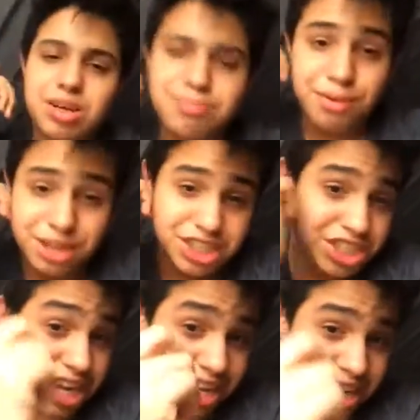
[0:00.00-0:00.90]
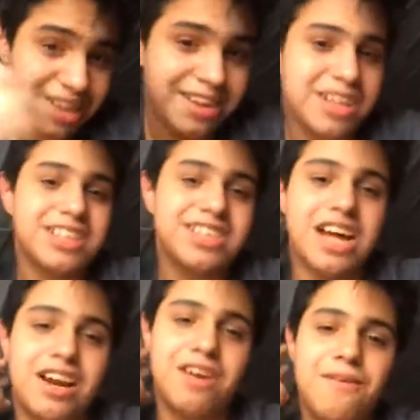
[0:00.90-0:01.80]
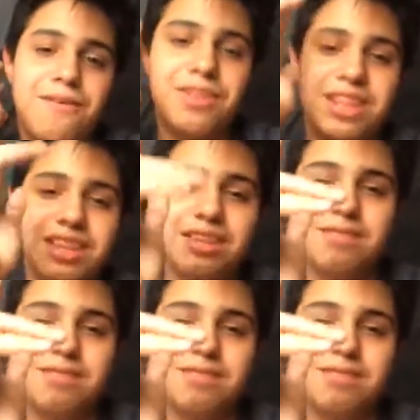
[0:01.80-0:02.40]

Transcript: your boy Jay signing off for the